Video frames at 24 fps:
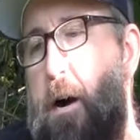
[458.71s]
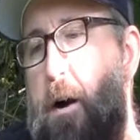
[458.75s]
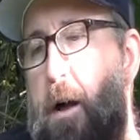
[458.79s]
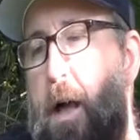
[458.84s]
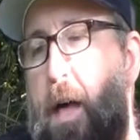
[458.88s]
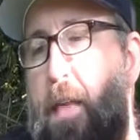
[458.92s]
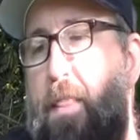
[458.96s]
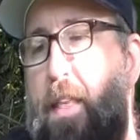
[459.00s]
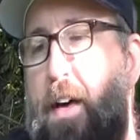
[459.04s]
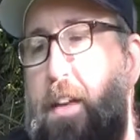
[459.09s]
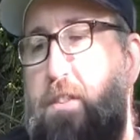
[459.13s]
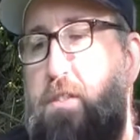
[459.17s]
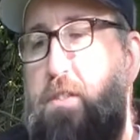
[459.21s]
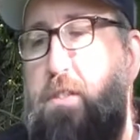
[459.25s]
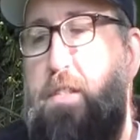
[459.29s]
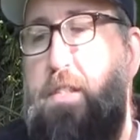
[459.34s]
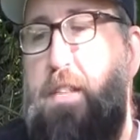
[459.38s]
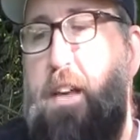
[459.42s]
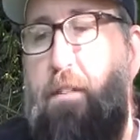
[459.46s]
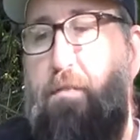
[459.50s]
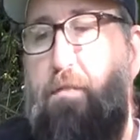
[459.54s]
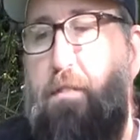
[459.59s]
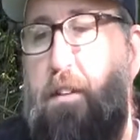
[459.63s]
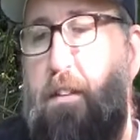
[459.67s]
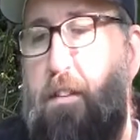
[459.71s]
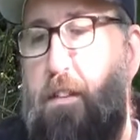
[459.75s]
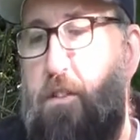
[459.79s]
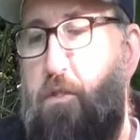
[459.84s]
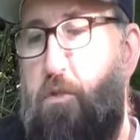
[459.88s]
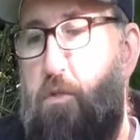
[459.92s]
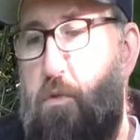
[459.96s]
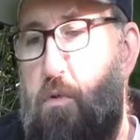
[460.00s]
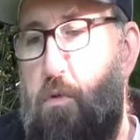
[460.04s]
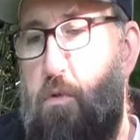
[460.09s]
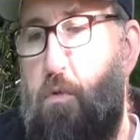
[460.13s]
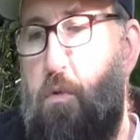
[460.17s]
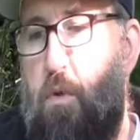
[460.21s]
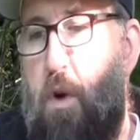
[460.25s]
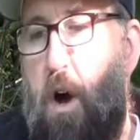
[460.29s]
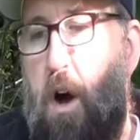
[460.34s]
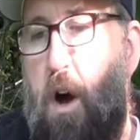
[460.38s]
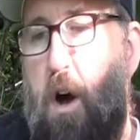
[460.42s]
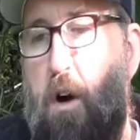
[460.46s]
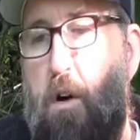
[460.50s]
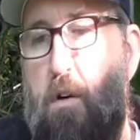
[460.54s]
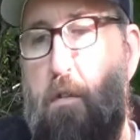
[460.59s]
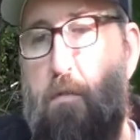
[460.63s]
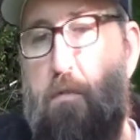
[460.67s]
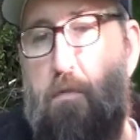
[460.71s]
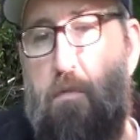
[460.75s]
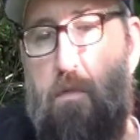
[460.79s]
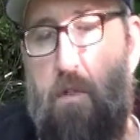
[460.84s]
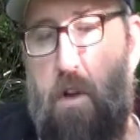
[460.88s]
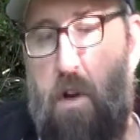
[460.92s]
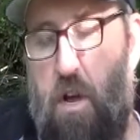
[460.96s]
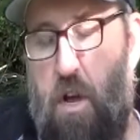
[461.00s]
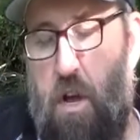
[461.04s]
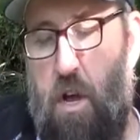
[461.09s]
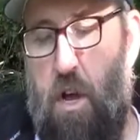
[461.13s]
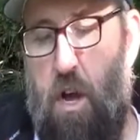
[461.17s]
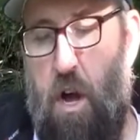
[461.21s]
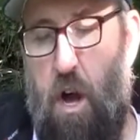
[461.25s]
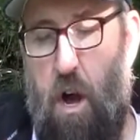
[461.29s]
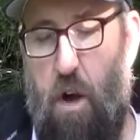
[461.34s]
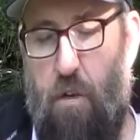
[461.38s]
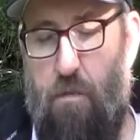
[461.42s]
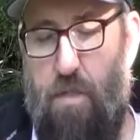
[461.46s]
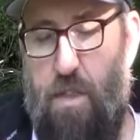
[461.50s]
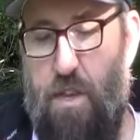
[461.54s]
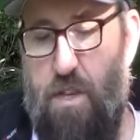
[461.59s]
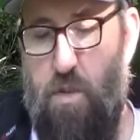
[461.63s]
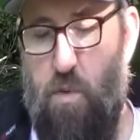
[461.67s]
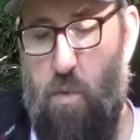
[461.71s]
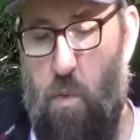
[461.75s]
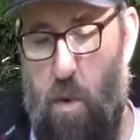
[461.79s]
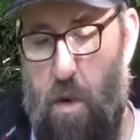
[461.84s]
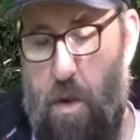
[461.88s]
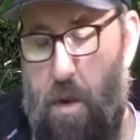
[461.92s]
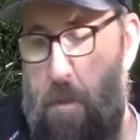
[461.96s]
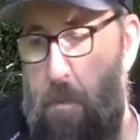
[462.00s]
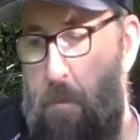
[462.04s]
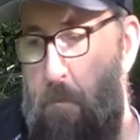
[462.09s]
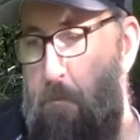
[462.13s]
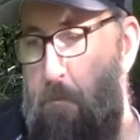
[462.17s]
And that's definitely true of this one.